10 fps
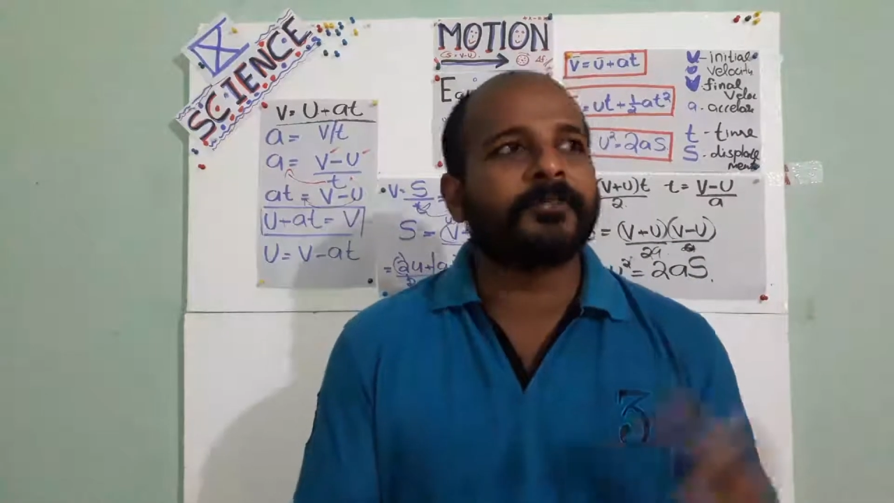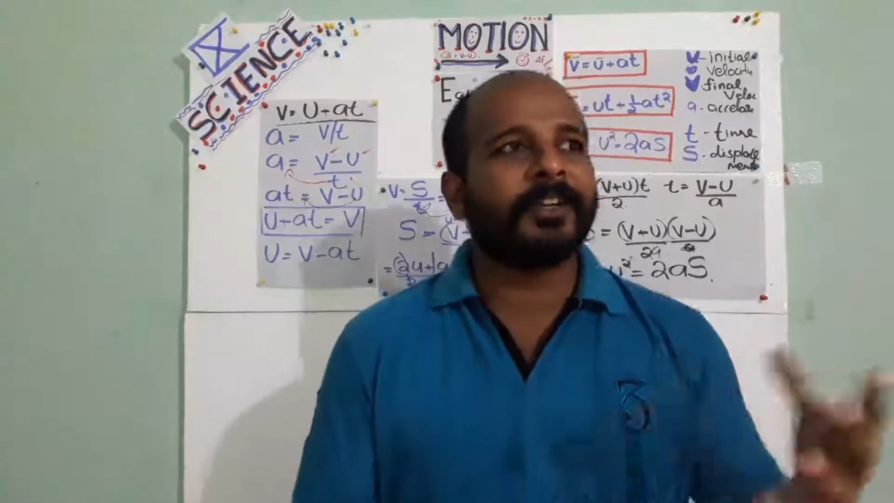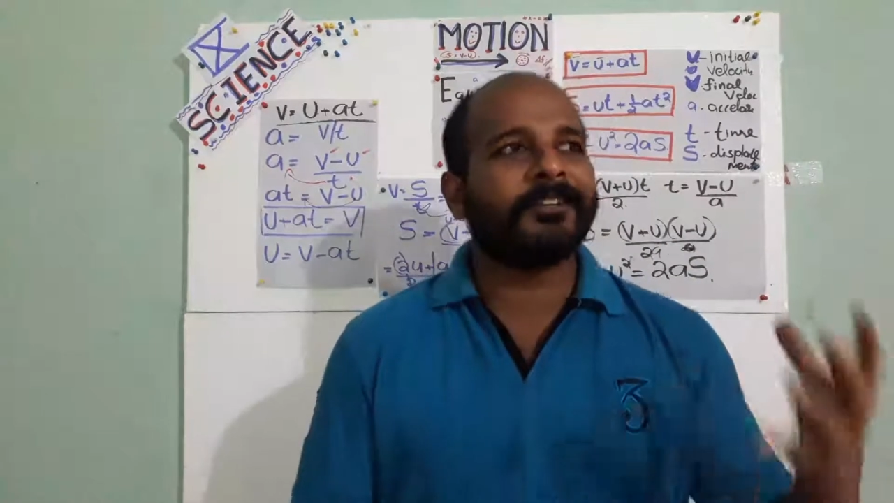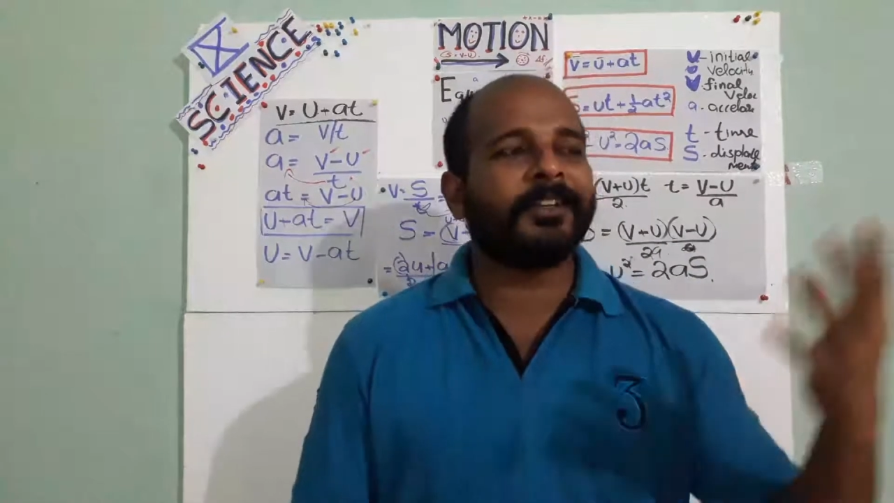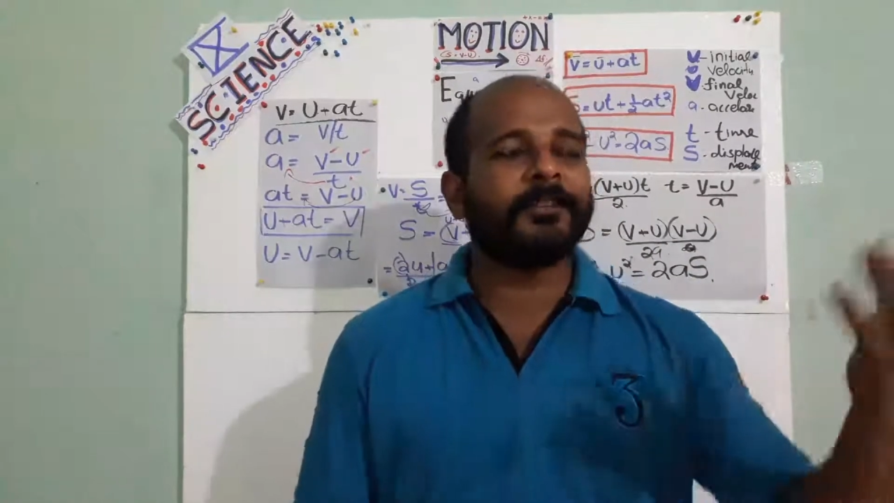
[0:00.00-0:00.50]

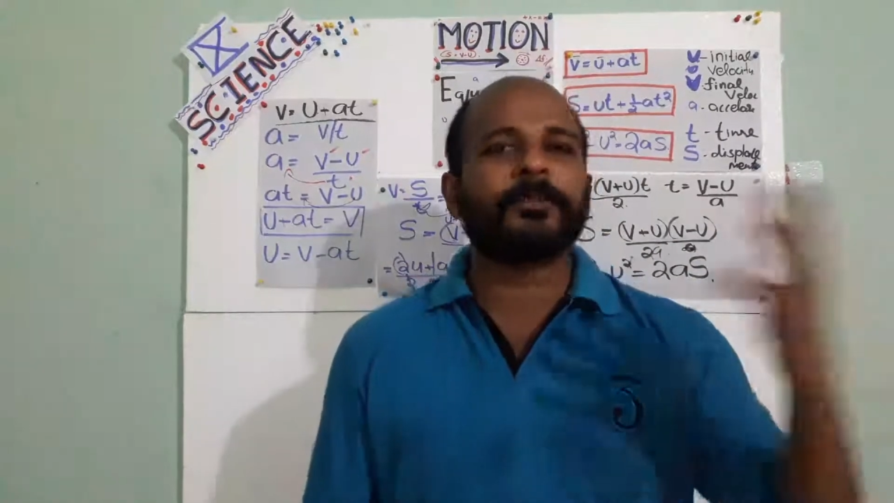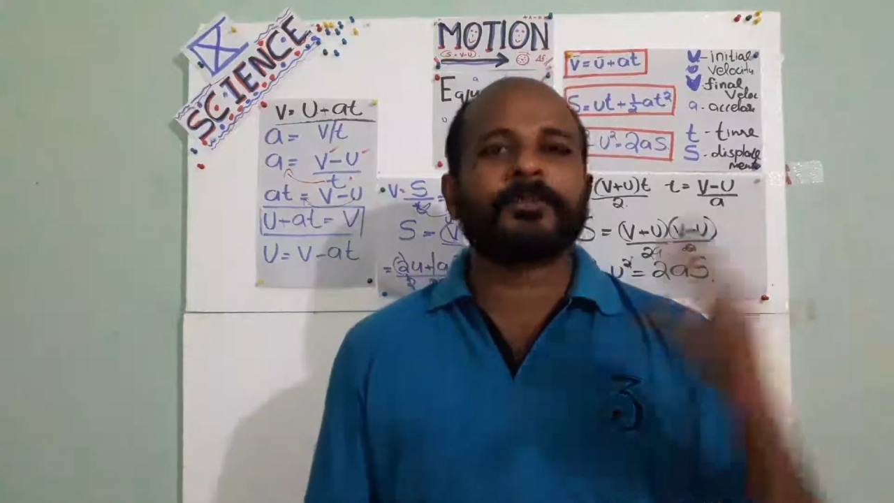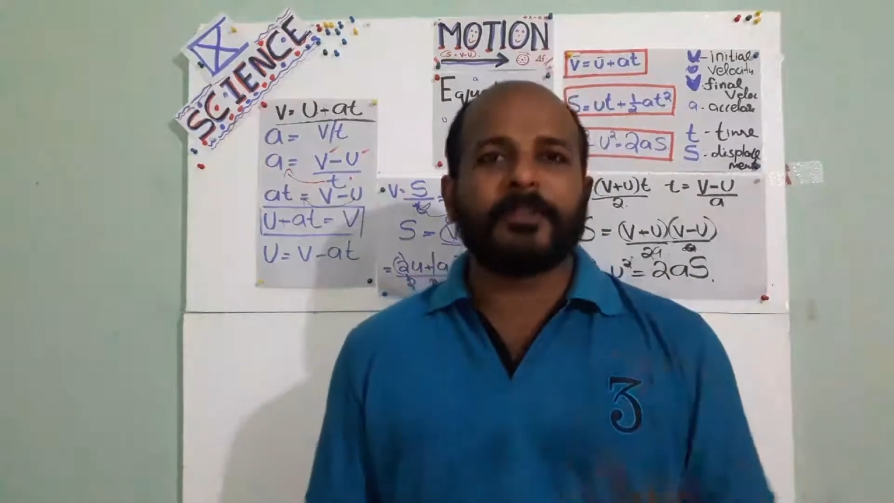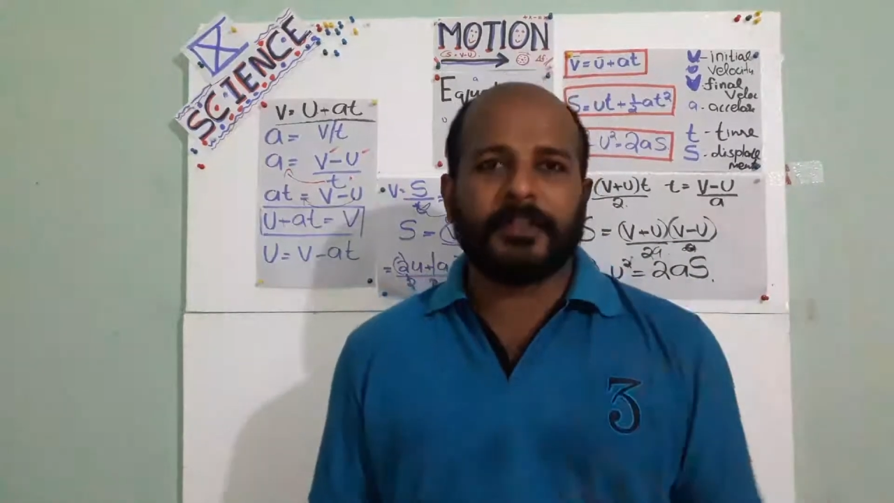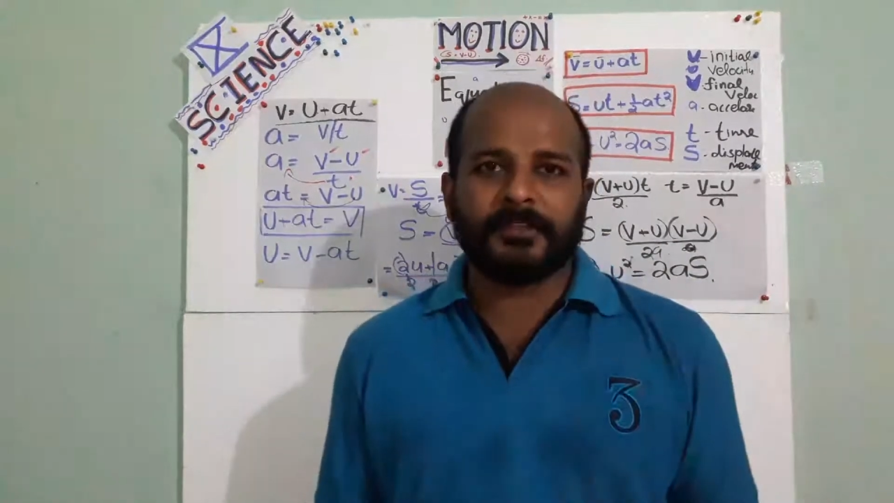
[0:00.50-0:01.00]
getting
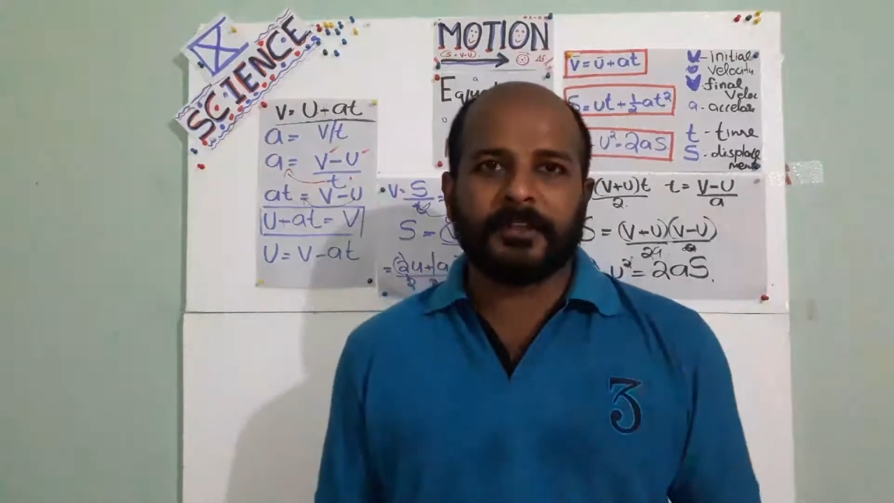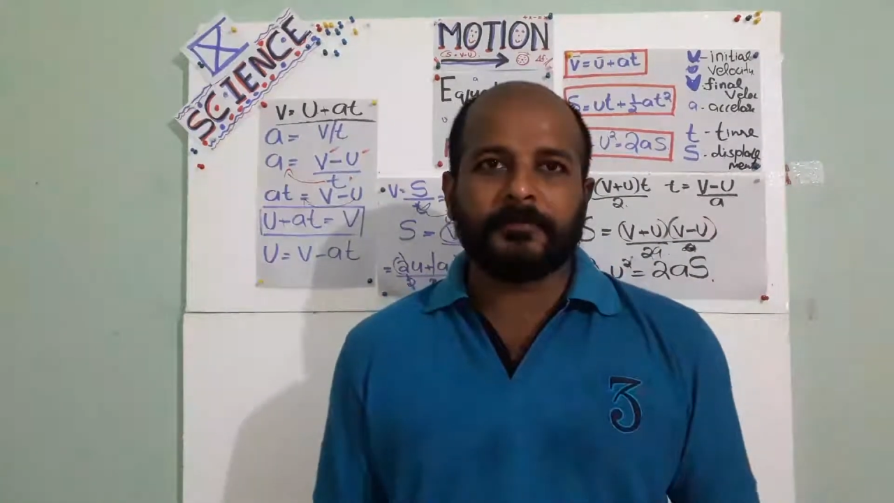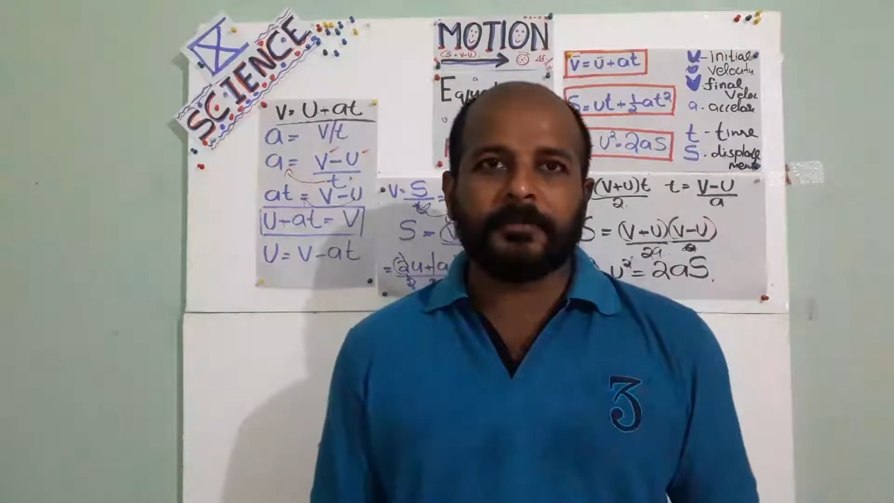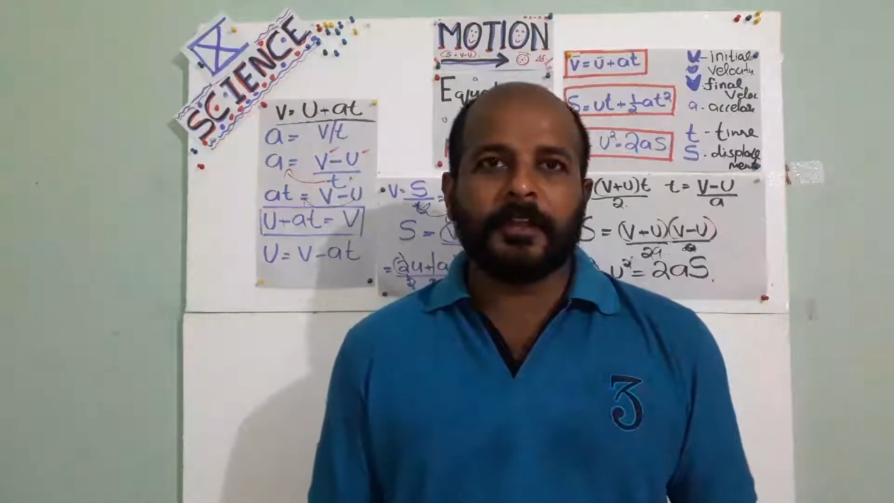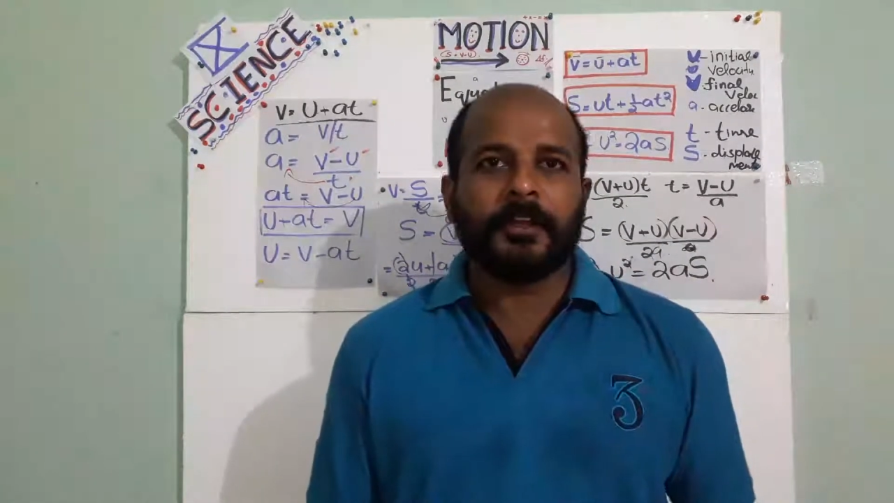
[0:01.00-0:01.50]
those ice creams?